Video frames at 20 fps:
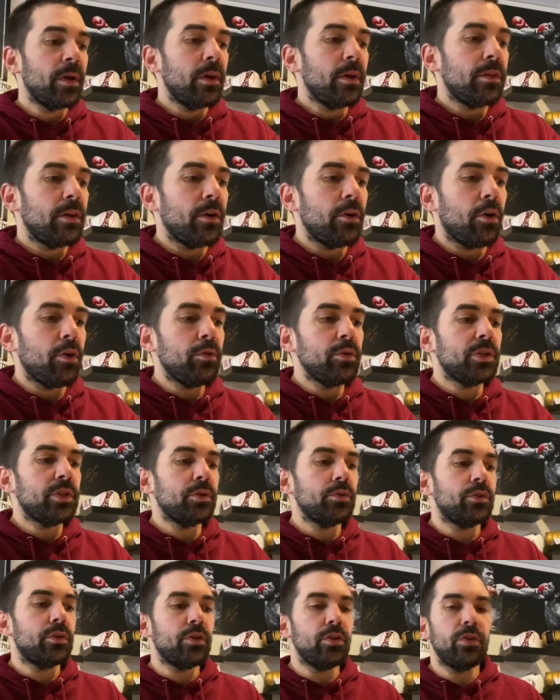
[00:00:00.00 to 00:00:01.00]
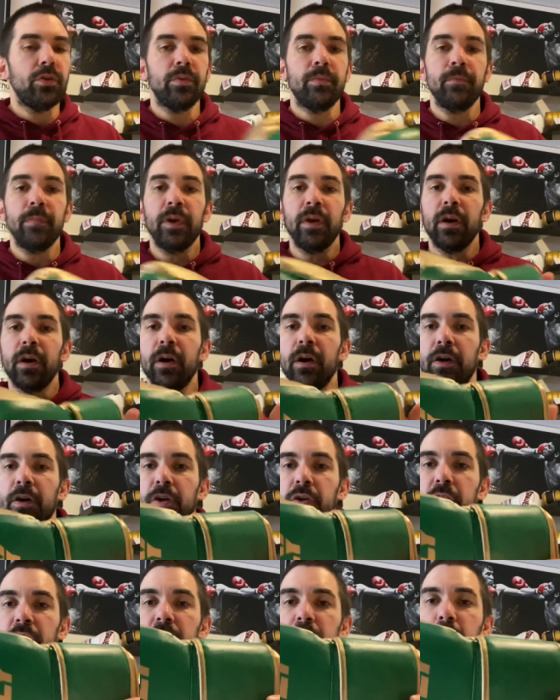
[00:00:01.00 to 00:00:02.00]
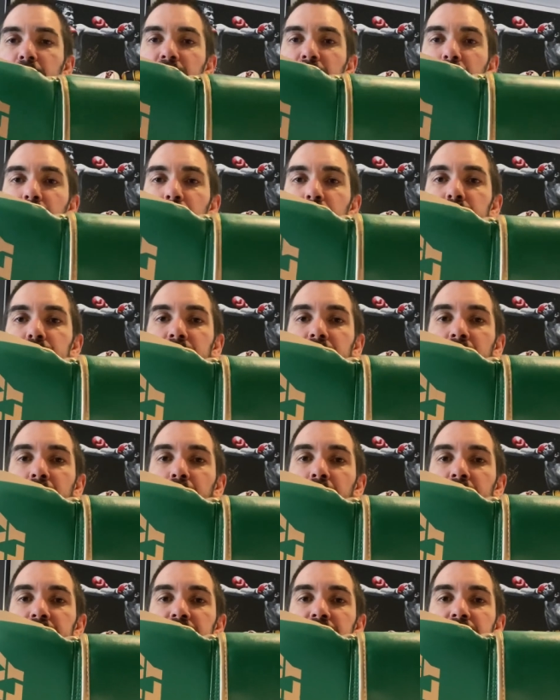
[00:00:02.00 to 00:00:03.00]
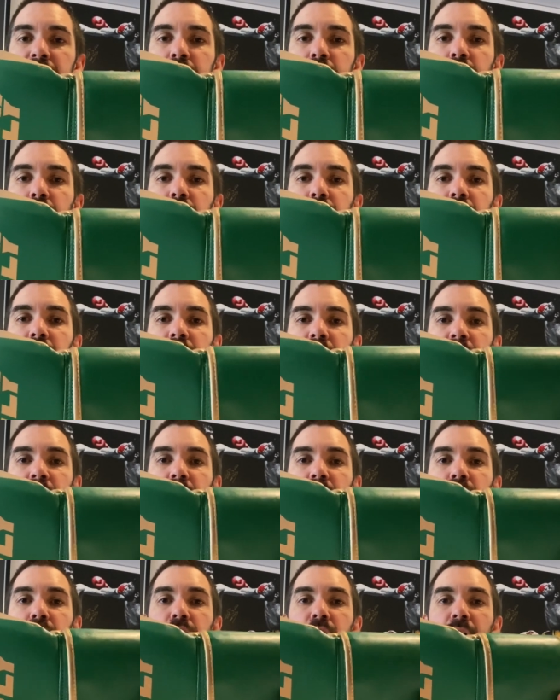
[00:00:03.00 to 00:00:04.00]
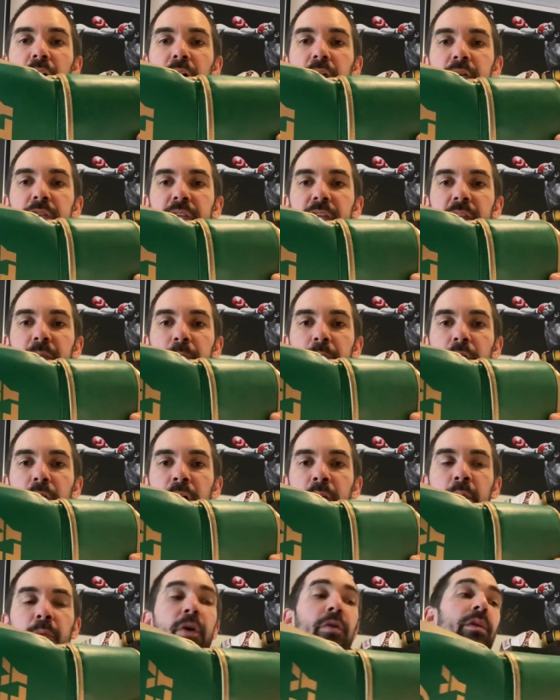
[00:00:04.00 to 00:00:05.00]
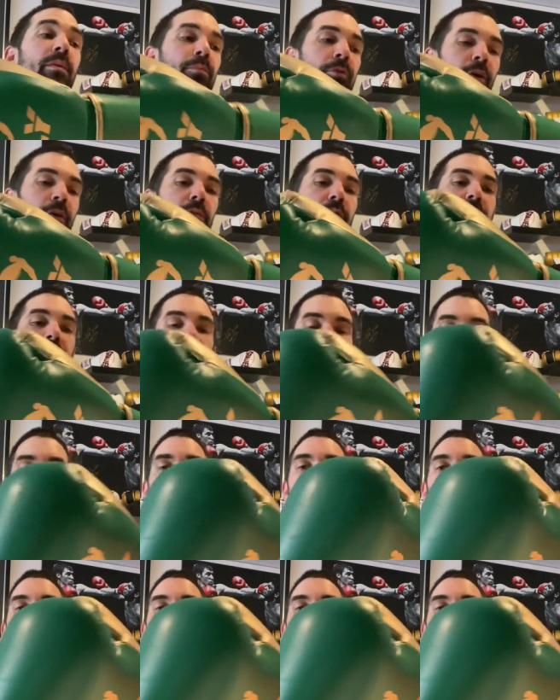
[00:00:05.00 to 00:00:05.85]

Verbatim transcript: They also do a green with gold, which is two the two new colours that they brought out. Well, they brought out three new